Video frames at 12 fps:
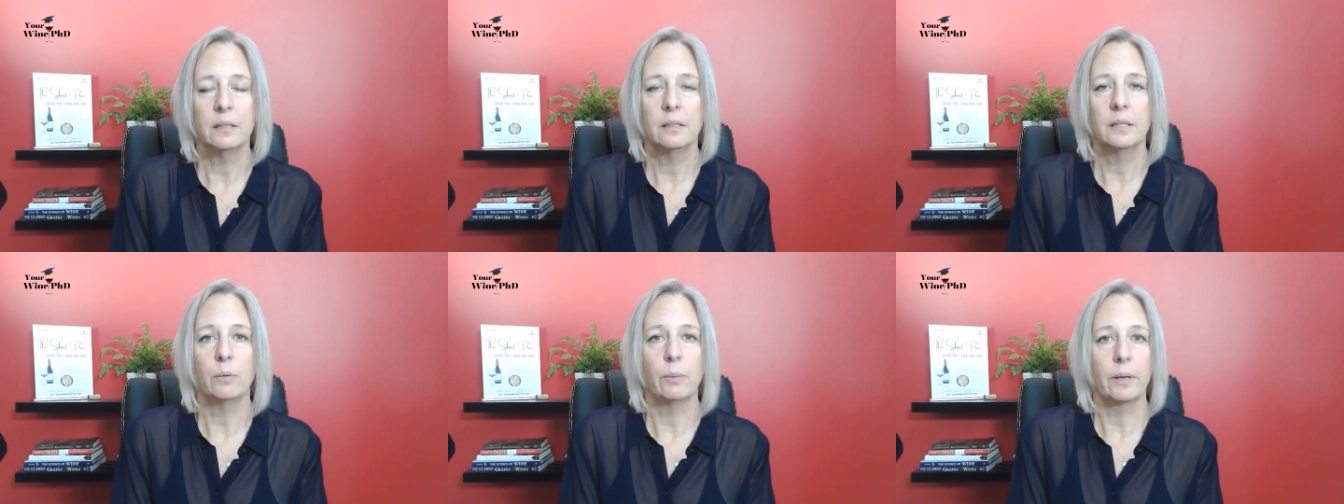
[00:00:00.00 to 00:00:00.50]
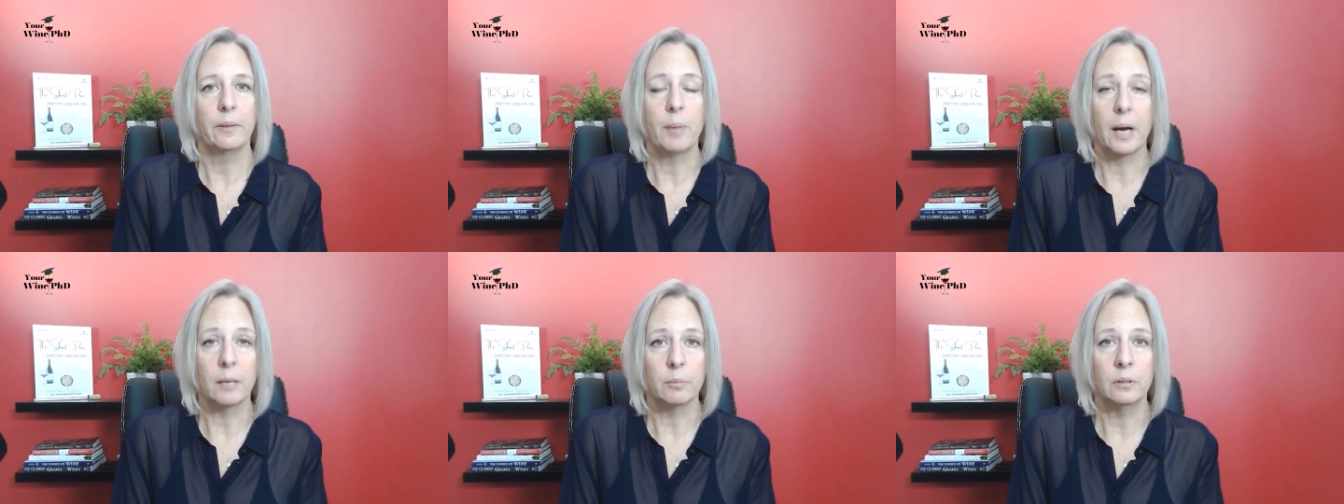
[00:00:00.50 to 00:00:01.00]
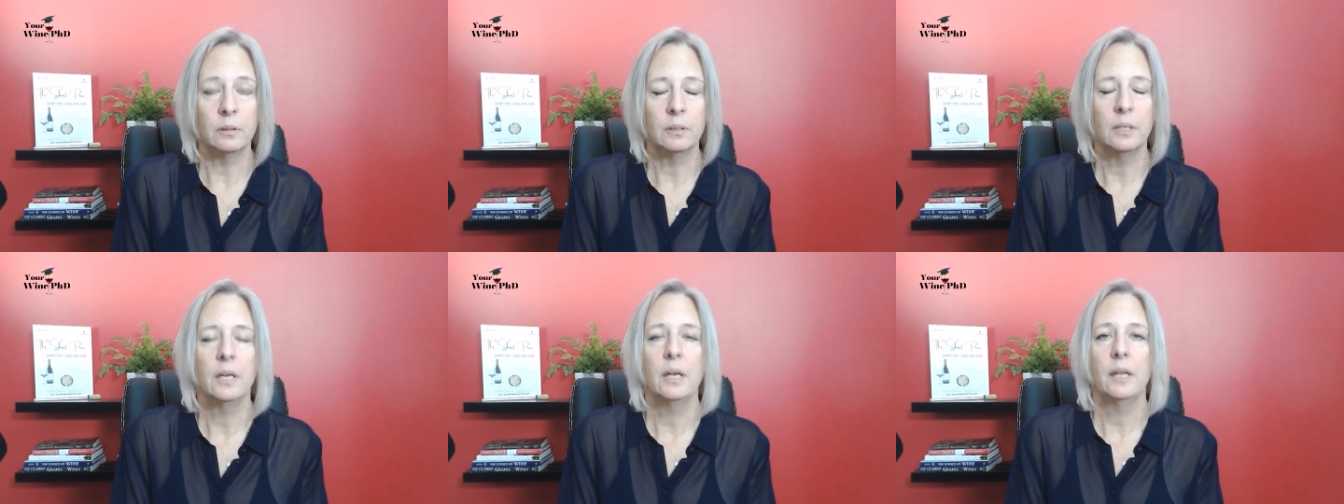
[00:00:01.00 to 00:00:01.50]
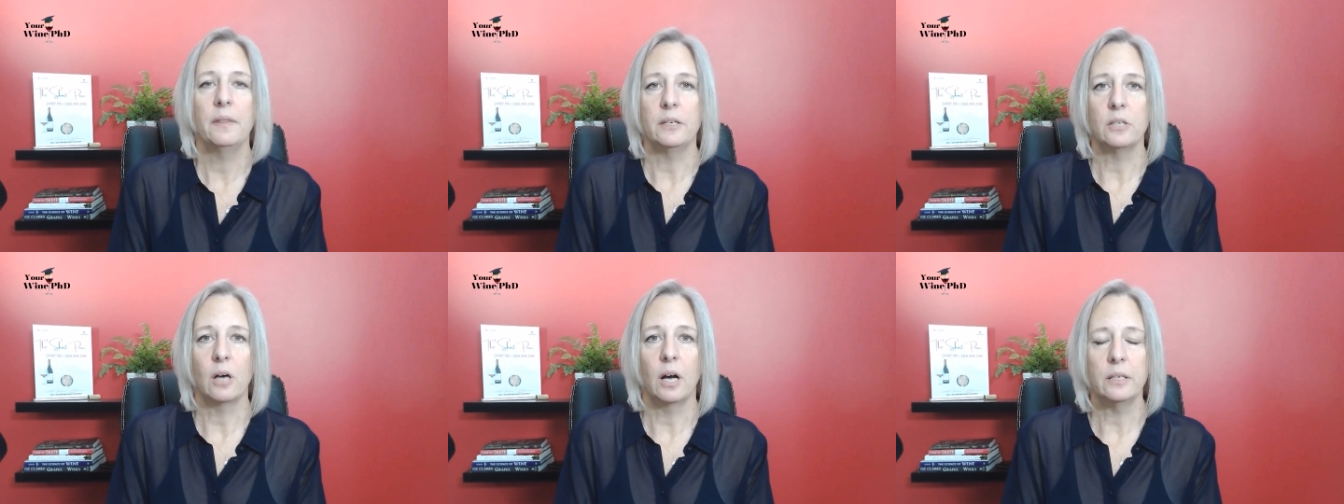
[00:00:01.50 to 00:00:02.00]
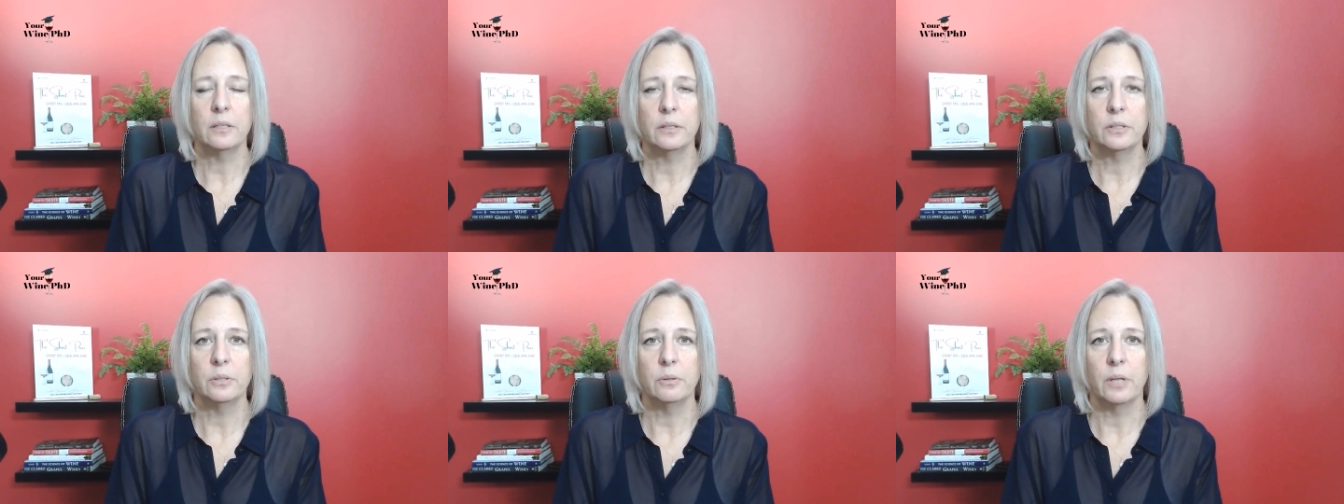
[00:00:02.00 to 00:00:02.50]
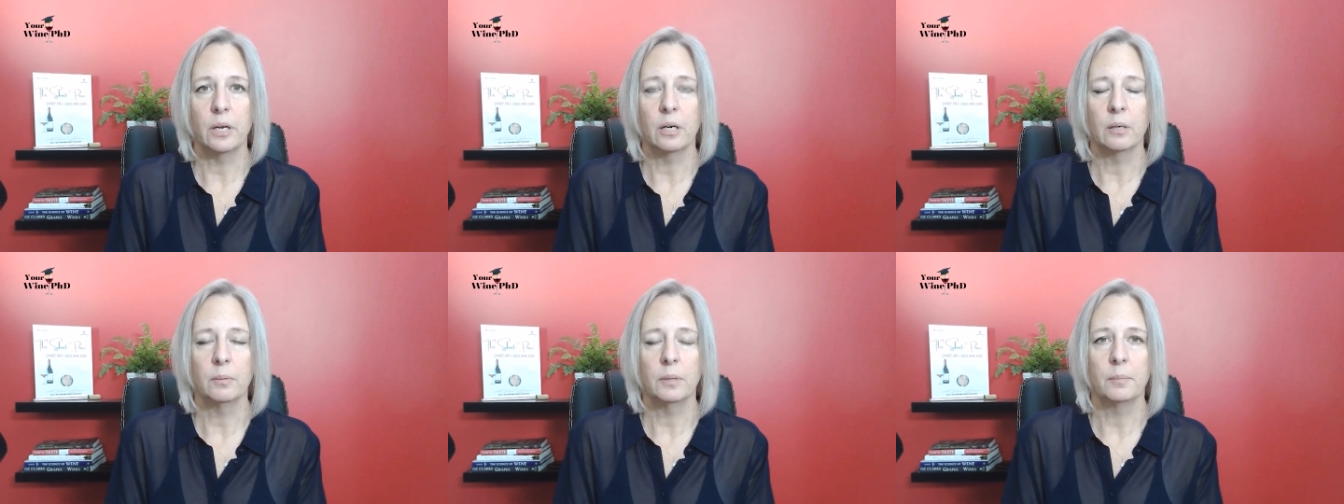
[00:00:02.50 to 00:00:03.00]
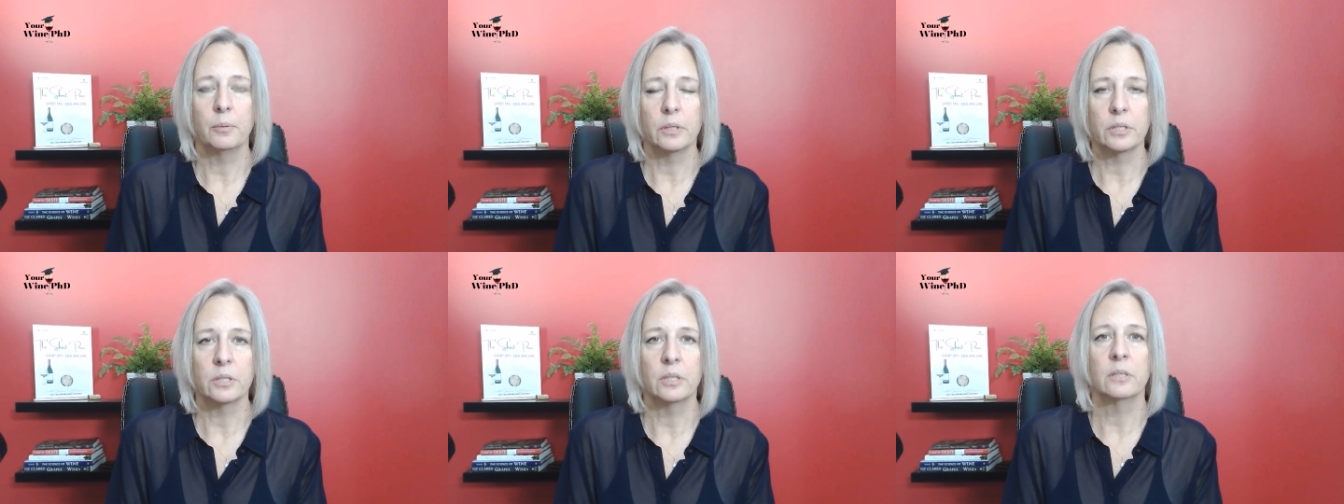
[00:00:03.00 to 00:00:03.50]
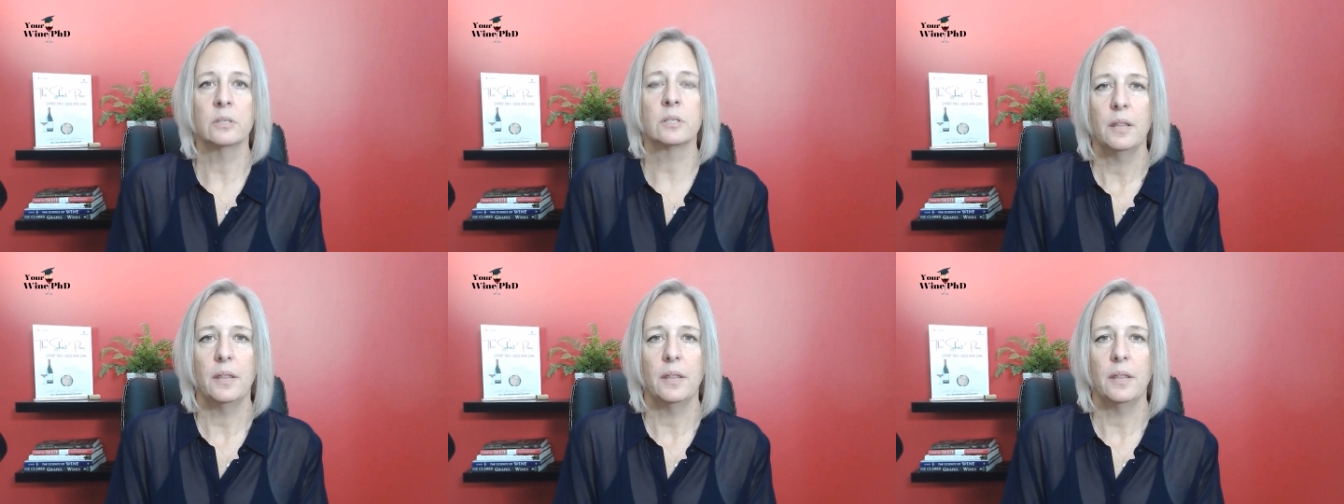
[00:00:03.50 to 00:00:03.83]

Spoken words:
They read the Bible. They taught to their parishioners.